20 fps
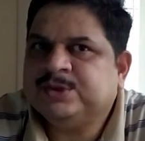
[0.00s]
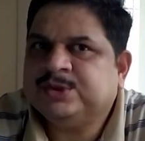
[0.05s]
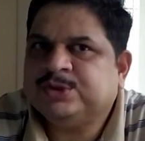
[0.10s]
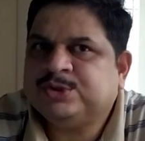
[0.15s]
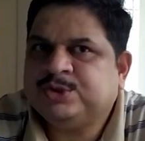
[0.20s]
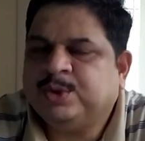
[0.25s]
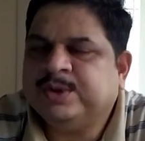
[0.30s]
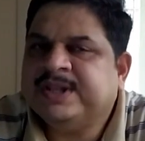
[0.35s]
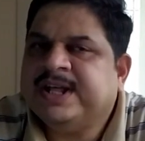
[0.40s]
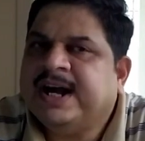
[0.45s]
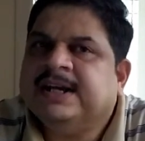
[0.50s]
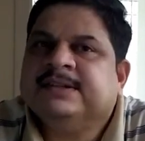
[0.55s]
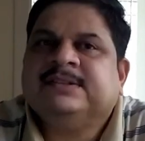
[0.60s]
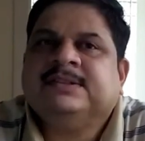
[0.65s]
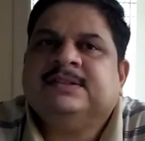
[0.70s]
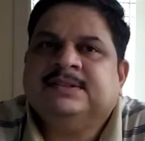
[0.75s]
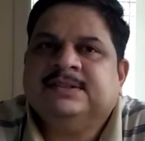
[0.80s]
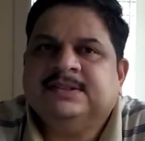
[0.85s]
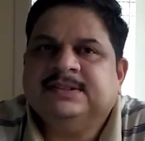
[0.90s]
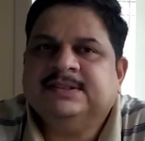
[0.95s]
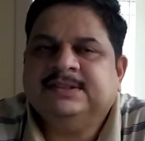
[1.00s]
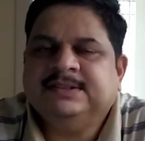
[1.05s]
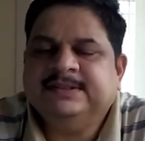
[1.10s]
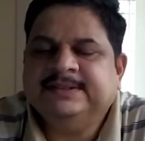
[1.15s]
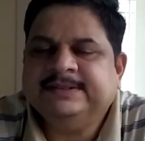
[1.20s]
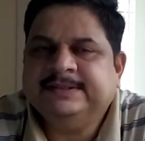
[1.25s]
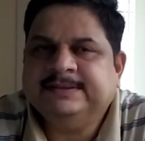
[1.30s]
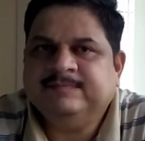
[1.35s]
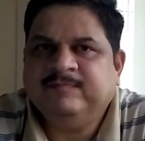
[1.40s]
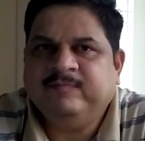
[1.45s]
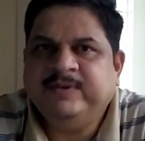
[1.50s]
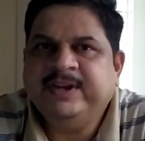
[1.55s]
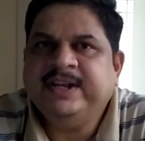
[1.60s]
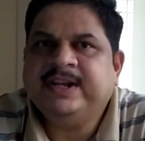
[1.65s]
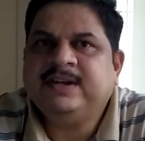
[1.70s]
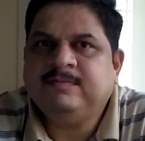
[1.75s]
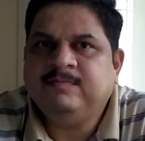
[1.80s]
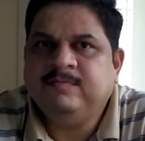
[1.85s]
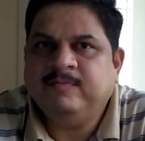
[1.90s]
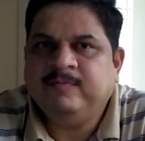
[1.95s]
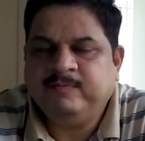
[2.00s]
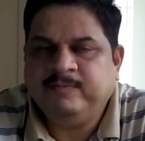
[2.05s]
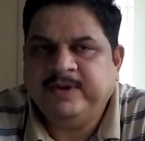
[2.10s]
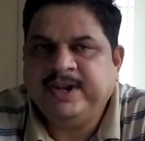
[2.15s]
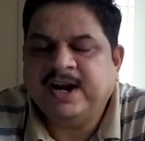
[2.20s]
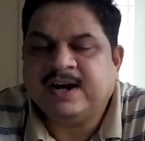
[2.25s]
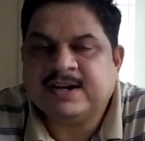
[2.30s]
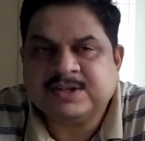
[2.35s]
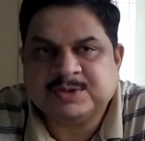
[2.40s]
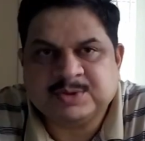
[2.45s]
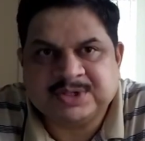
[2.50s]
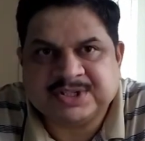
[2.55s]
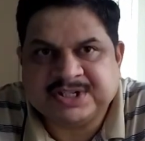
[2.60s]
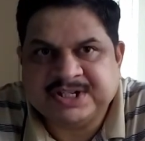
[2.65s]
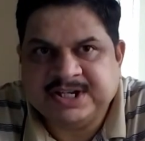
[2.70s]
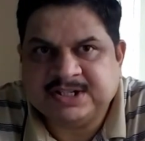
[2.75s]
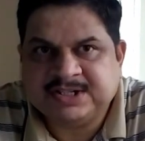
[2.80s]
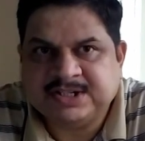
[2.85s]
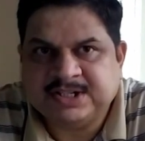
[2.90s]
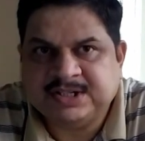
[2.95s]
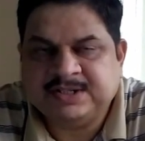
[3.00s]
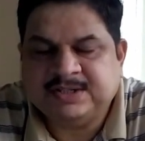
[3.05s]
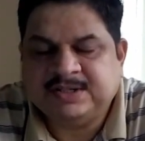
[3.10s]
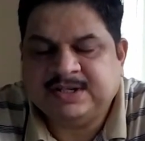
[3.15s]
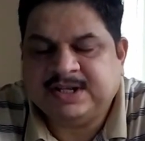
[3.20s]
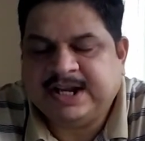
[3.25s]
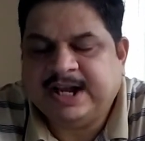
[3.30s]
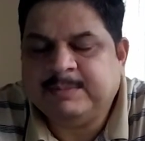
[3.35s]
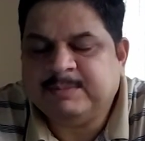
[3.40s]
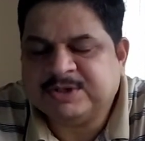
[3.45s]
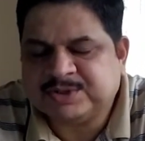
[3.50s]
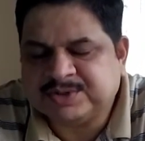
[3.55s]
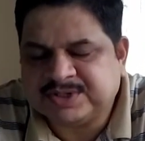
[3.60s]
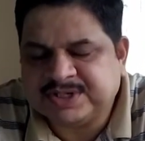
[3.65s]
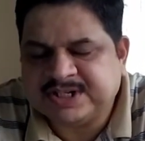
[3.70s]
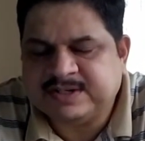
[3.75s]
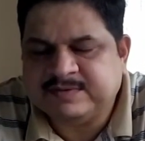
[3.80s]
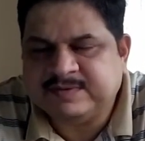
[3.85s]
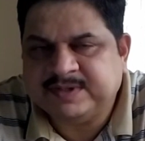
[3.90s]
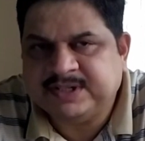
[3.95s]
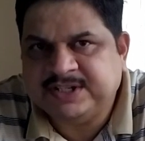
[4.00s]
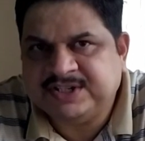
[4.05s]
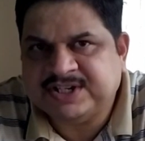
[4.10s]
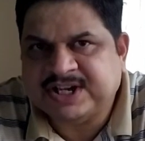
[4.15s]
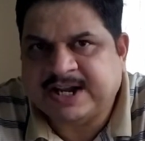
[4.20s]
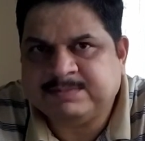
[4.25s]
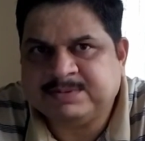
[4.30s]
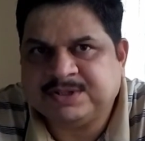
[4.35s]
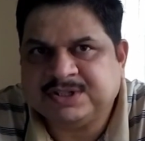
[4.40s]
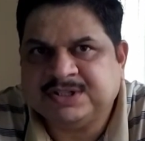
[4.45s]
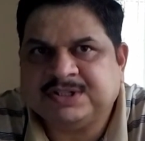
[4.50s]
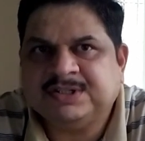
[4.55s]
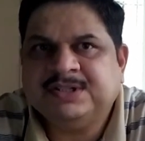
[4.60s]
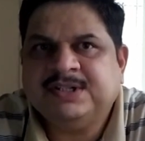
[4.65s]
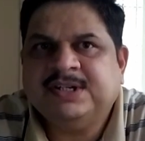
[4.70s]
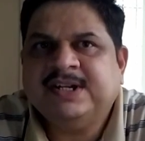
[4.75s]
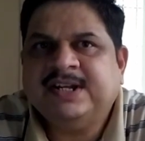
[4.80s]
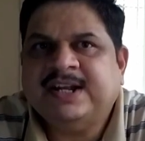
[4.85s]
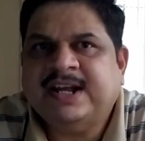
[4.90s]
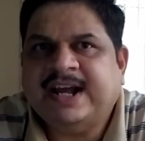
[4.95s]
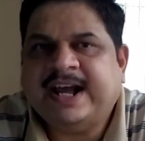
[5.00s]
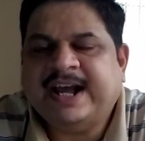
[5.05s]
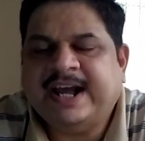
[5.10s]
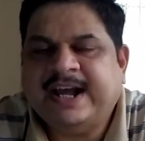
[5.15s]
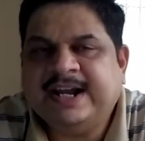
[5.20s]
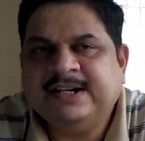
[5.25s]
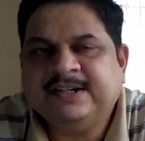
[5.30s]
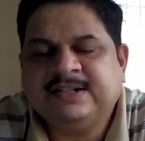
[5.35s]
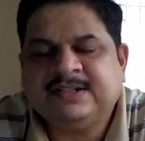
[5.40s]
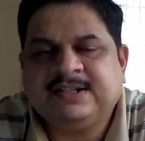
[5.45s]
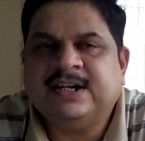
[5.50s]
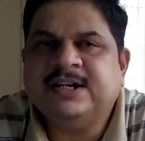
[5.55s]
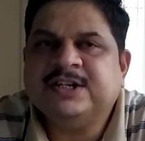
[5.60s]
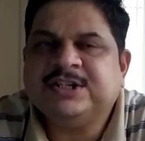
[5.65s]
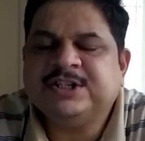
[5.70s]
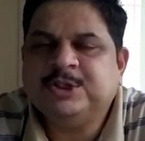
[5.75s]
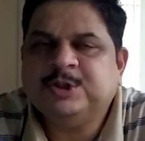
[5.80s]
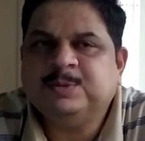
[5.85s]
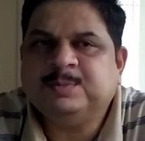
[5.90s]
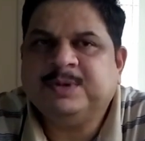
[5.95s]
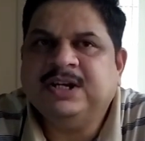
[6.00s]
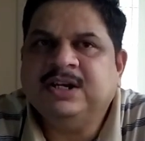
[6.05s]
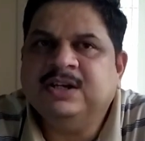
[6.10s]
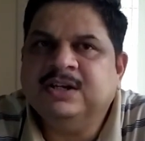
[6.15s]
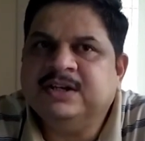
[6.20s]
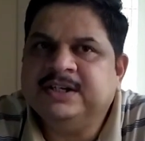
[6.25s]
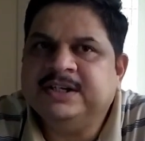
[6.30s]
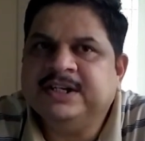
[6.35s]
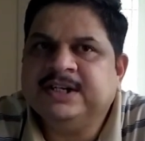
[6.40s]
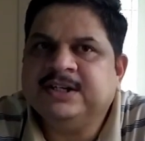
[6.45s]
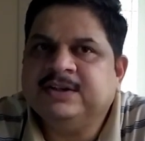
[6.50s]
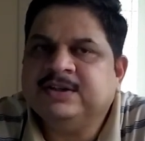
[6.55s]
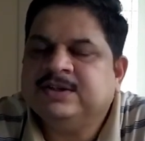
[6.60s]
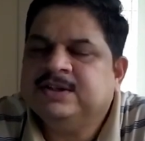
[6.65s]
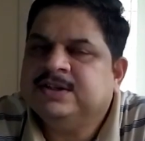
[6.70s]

so that we are associated, I'm associated with the chapter, and continue my learning